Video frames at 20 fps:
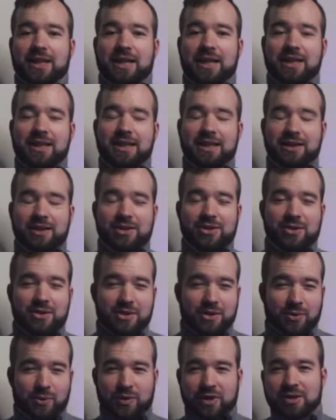I think
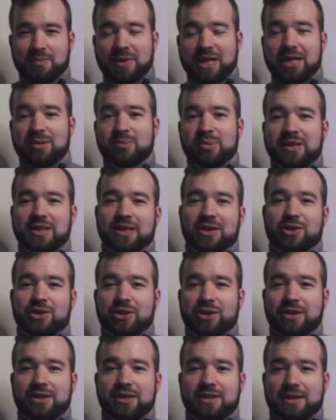there's three main
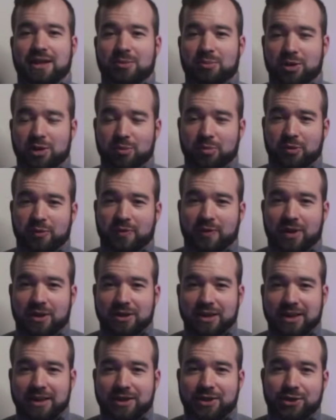positions that people
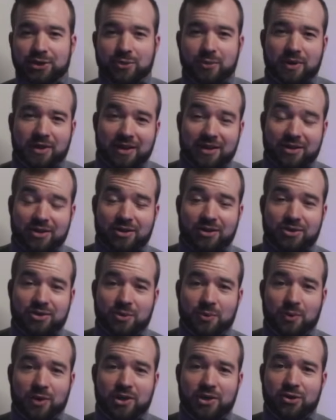fall into where they start
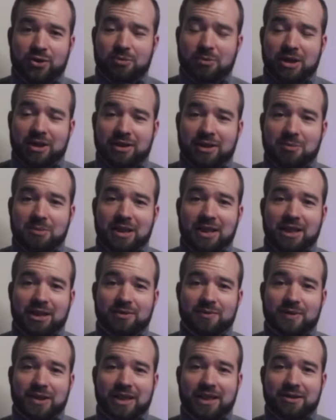to wonder about the meaning
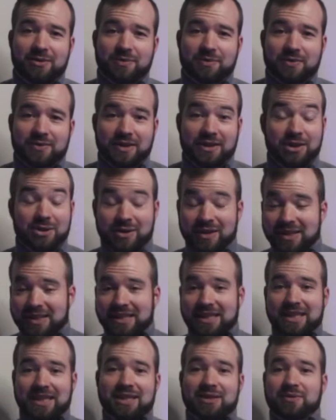of life, and you can
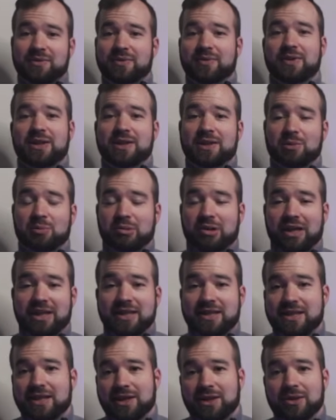see if this
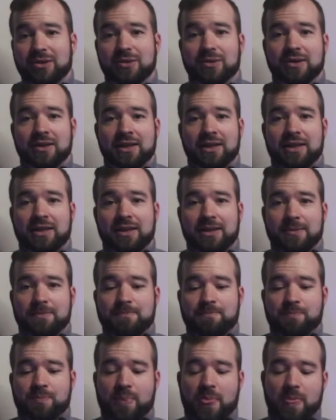applies to you.
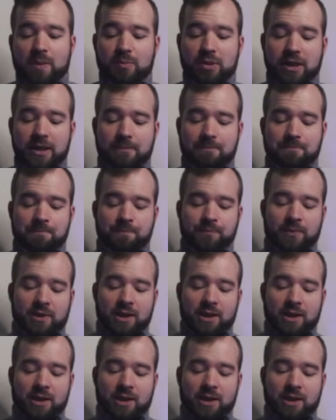But